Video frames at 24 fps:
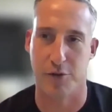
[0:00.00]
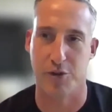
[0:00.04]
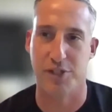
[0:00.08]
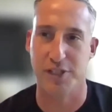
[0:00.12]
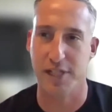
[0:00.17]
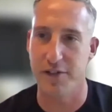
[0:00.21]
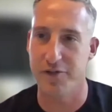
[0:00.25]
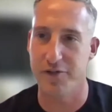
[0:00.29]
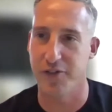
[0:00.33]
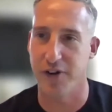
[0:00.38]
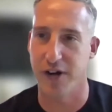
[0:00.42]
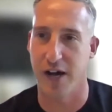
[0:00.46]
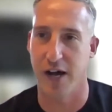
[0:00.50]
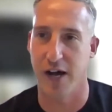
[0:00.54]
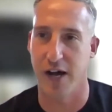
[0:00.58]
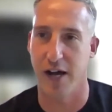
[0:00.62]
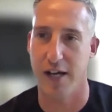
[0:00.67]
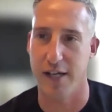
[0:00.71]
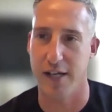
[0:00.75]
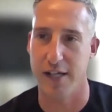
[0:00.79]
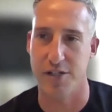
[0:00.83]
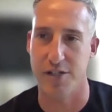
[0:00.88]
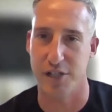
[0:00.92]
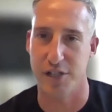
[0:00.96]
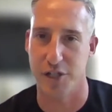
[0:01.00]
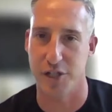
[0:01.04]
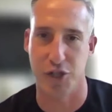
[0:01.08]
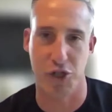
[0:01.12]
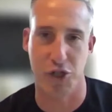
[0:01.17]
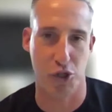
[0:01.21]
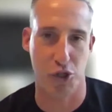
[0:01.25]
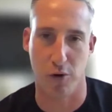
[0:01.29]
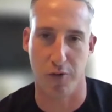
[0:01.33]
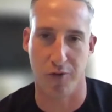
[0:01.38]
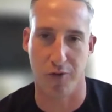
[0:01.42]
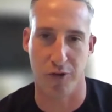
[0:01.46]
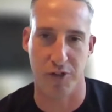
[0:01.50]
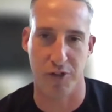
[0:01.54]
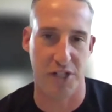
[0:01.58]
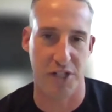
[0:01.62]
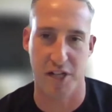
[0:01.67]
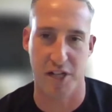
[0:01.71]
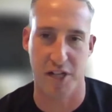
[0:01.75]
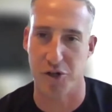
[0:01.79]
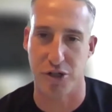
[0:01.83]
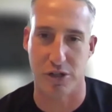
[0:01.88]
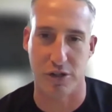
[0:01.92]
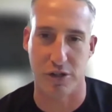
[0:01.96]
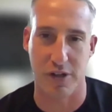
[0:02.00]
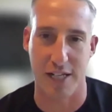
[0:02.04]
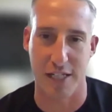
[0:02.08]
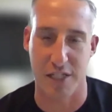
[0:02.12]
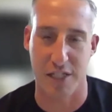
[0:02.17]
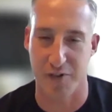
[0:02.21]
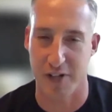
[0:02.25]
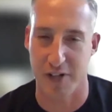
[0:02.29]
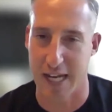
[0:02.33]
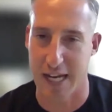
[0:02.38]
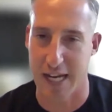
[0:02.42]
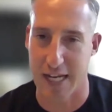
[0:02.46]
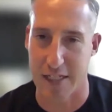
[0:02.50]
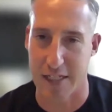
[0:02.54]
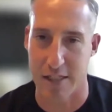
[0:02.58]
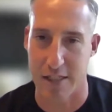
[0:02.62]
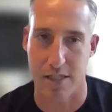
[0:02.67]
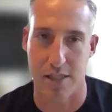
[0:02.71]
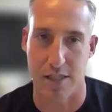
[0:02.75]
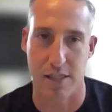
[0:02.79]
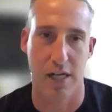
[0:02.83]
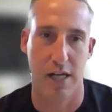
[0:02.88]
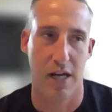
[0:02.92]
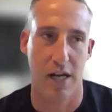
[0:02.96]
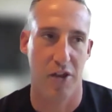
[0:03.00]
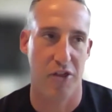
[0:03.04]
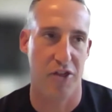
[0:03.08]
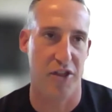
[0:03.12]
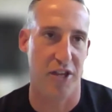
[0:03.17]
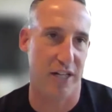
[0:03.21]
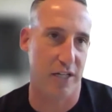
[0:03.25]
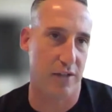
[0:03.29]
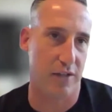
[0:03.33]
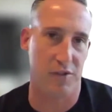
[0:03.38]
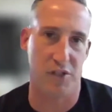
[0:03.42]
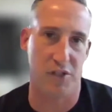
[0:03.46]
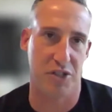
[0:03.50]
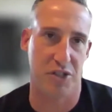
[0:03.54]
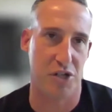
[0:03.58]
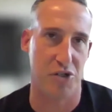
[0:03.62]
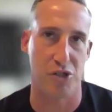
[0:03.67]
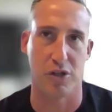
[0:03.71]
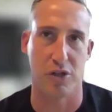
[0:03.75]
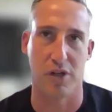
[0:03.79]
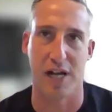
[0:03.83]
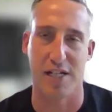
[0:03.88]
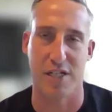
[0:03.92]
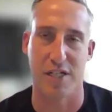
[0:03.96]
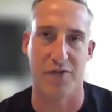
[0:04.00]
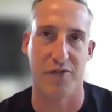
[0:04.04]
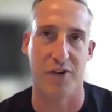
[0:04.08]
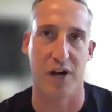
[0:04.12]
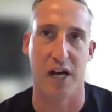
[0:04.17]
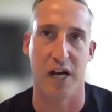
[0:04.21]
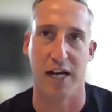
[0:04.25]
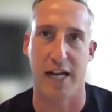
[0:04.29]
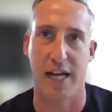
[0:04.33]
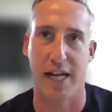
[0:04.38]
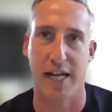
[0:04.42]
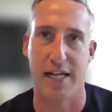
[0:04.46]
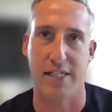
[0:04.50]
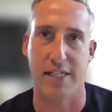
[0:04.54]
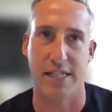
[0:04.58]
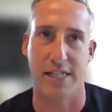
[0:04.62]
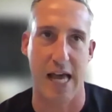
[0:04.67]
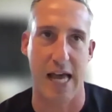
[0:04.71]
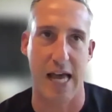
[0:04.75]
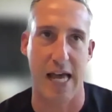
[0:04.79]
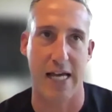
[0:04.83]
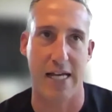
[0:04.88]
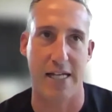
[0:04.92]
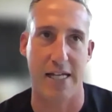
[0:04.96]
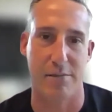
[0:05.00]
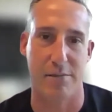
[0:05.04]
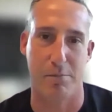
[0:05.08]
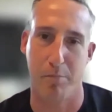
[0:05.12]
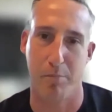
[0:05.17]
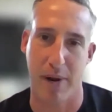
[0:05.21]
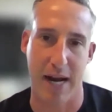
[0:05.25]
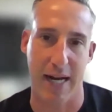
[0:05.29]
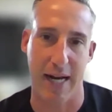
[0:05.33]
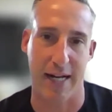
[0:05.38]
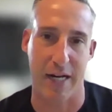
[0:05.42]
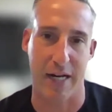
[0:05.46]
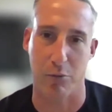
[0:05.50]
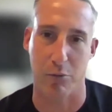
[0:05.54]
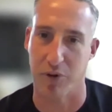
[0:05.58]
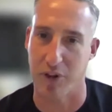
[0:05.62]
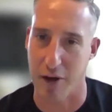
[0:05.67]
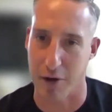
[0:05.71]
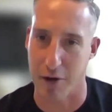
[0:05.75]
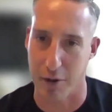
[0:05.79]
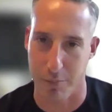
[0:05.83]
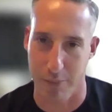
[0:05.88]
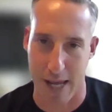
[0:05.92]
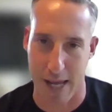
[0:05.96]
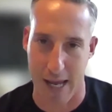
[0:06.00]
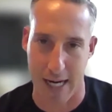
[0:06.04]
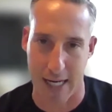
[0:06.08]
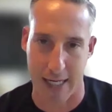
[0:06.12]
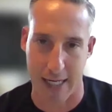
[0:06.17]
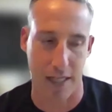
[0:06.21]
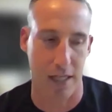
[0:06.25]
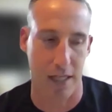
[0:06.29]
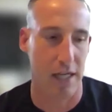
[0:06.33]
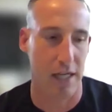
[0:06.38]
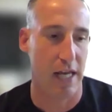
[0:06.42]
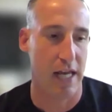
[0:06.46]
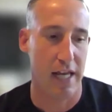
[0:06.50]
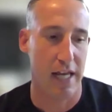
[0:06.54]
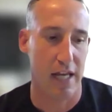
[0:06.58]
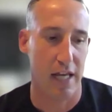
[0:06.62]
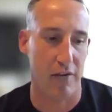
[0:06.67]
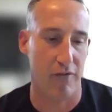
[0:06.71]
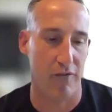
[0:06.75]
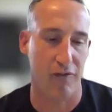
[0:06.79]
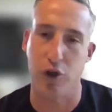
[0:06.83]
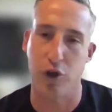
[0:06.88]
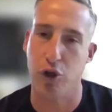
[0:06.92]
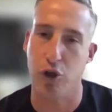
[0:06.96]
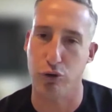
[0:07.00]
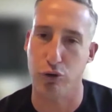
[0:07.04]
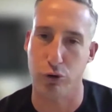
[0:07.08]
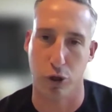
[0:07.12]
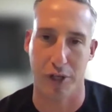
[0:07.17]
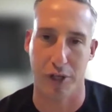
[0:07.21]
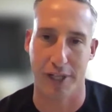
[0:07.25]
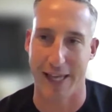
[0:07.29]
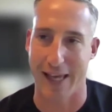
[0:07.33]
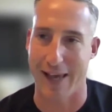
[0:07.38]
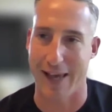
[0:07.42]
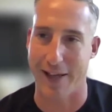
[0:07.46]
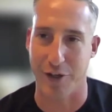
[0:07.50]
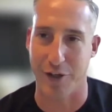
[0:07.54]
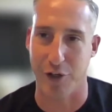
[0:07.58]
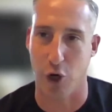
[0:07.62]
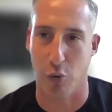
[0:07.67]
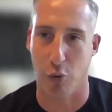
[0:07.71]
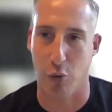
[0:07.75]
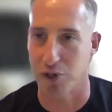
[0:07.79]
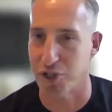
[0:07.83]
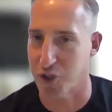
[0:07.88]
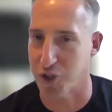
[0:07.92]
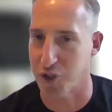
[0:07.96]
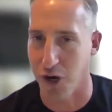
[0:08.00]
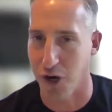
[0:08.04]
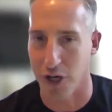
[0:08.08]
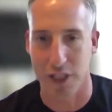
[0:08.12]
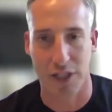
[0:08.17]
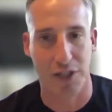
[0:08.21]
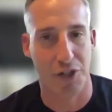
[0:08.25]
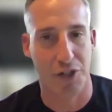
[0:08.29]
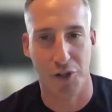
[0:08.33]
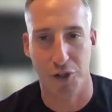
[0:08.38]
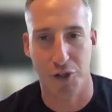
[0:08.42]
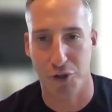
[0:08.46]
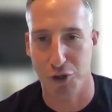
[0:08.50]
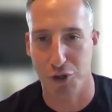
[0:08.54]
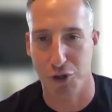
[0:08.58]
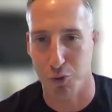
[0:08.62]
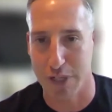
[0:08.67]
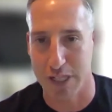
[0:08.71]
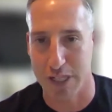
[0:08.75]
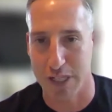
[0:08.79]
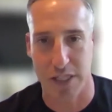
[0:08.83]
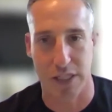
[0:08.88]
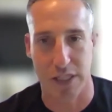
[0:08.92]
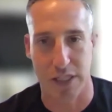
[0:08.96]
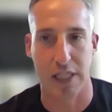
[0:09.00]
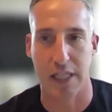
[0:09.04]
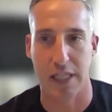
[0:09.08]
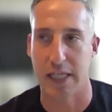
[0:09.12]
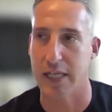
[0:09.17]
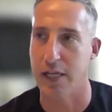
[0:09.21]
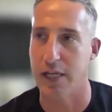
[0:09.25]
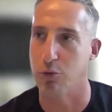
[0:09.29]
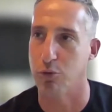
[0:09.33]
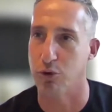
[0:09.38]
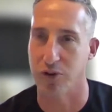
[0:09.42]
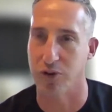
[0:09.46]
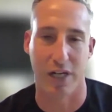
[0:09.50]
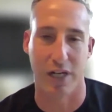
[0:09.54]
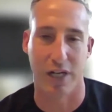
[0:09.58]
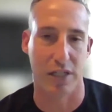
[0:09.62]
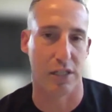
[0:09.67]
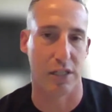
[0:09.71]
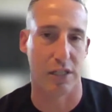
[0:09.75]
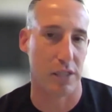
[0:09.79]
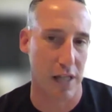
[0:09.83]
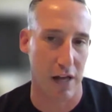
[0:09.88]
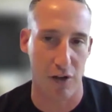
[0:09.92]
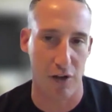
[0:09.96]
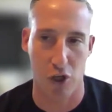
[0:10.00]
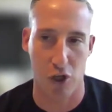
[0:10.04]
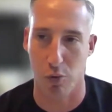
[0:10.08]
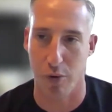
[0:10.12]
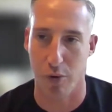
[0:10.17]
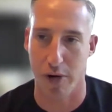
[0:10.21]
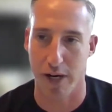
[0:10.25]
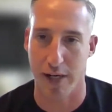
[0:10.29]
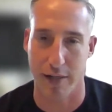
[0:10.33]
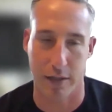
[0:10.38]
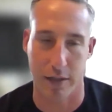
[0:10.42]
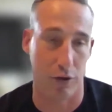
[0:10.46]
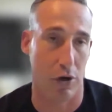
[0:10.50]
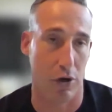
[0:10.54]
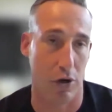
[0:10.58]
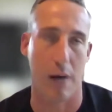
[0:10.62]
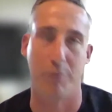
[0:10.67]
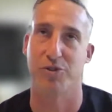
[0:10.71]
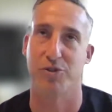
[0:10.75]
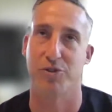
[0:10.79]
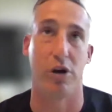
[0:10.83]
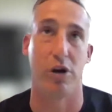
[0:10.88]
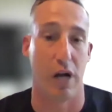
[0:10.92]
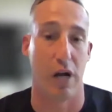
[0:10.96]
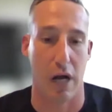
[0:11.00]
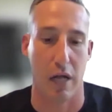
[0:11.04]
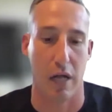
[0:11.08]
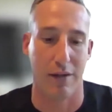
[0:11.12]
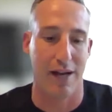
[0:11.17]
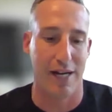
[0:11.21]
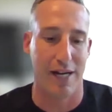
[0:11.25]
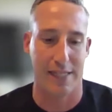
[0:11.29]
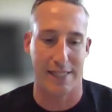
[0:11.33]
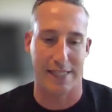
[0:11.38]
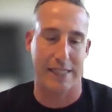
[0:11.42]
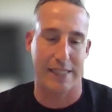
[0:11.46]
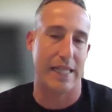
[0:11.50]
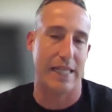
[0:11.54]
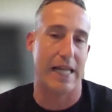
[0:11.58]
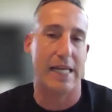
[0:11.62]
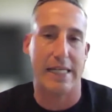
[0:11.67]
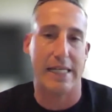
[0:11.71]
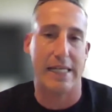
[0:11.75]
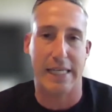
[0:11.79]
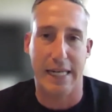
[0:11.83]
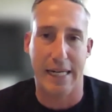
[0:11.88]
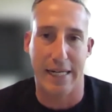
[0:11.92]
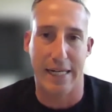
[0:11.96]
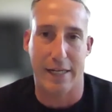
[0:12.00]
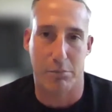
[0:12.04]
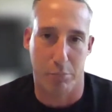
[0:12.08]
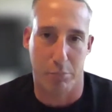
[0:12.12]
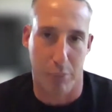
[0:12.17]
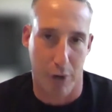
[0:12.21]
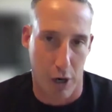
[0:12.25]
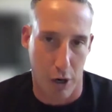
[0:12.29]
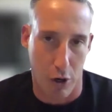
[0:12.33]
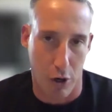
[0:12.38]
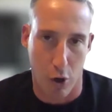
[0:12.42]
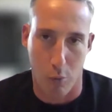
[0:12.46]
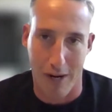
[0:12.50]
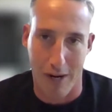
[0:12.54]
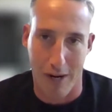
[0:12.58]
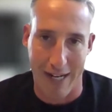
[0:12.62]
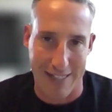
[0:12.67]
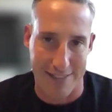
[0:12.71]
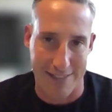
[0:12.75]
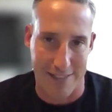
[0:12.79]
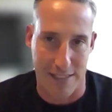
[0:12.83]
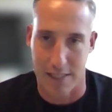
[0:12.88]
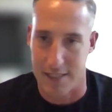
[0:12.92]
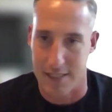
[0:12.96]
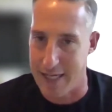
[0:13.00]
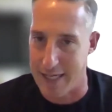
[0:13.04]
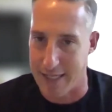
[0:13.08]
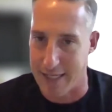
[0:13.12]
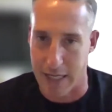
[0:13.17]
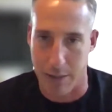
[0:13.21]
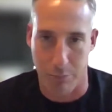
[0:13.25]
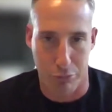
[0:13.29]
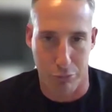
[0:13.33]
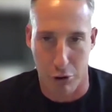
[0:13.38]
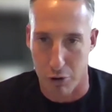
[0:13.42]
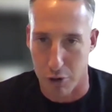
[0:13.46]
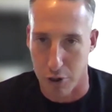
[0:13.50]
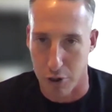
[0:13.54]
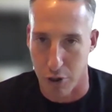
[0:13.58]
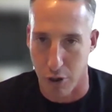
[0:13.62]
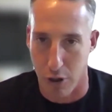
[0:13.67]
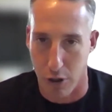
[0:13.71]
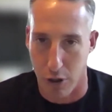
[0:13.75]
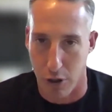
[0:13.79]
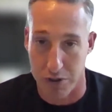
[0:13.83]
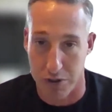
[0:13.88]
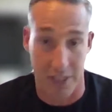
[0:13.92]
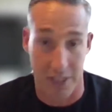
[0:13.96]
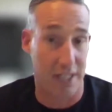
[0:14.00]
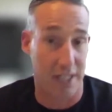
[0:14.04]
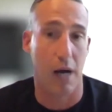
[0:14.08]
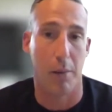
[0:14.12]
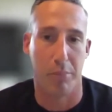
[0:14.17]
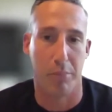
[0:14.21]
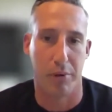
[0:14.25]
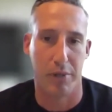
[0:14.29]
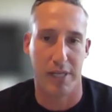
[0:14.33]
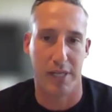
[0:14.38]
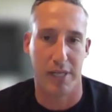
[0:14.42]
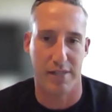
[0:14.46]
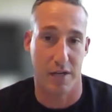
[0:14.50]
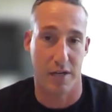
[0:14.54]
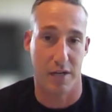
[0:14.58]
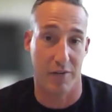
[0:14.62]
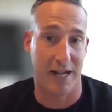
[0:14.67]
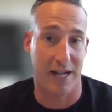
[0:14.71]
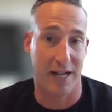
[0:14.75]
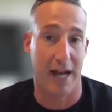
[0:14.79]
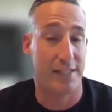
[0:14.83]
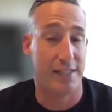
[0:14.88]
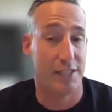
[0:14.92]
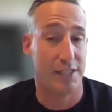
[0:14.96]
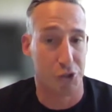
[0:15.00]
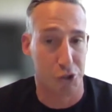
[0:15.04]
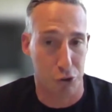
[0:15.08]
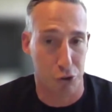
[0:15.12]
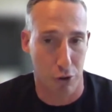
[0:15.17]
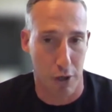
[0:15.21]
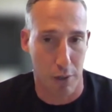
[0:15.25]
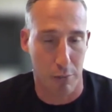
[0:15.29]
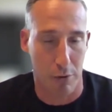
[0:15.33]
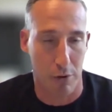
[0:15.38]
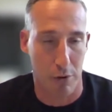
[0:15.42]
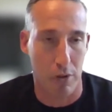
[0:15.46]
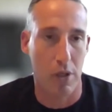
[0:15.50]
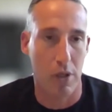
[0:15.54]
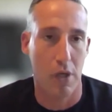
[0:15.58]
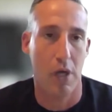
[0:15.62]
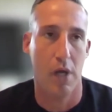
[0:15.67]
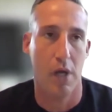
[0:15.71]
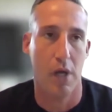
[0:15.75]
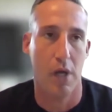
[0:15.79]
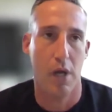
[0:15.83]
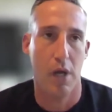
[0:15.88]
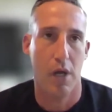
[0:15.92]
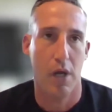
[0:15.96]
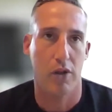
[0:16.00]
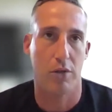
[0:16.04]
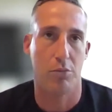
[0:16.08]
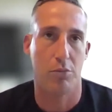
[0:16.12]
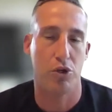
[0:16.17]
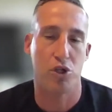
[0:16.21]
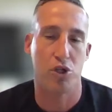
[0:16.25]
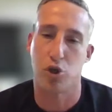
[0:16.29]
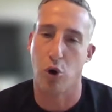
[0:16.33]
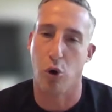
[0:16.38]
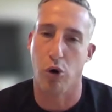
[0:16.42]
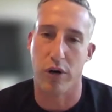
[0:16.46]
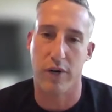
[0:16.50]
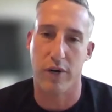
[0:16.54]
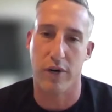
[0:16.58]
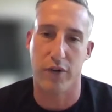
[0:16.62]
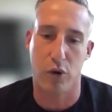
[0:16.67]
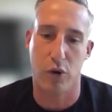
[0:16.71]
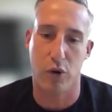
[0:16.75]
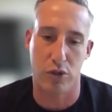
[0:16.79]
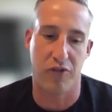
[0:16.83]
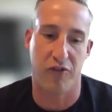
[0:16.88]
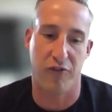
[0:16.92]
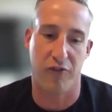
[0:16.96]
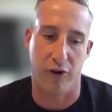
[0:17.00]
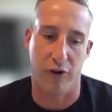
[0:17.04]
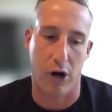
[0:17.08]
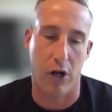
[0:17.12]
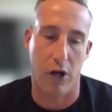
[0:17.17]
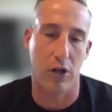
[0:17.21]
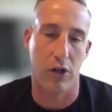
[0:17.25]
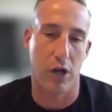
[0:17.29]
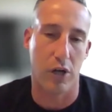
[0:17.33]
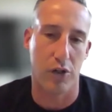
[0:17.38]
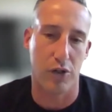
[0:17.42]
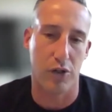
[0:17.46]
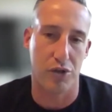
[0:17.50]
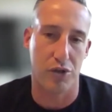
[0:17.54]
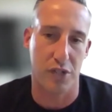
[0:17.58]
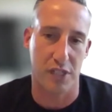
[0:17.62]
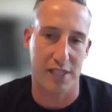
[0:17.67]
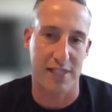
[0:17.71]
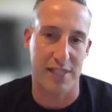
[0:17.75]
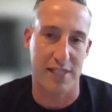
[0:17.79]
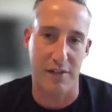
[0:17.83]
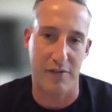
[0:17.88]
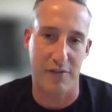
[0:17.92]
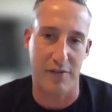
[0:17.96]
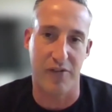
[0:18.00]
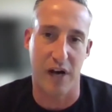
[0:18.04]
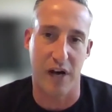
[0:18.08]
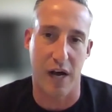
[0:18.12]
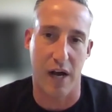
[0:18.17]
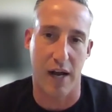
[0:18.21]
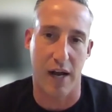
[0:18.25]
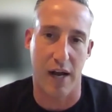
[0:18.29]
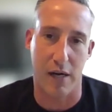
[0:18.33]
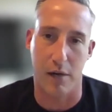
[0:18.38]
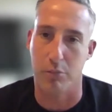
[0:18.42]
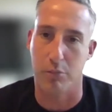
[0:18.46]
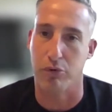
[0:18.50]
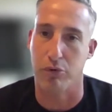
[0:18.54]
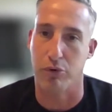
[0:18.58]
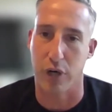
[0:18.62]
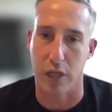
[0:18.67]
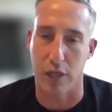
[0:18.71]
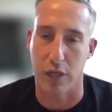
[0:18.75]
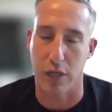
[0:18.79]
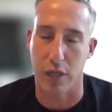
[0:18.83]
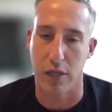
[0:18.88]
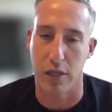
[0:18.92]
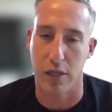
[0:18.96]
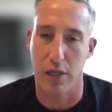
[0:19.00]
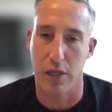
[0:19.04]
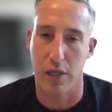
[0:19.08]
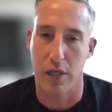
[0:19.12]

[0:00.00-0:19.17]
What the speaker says: DeFi is short for decentralized finance. Think of decentralized finance as banking without a bank. If you look at, what's going on in the news recently with a lot of the lending, a lot of the lending and borrowing and staking protocols and companies that have gotten into trouble, the majority of those fall under the DeFi umbrella.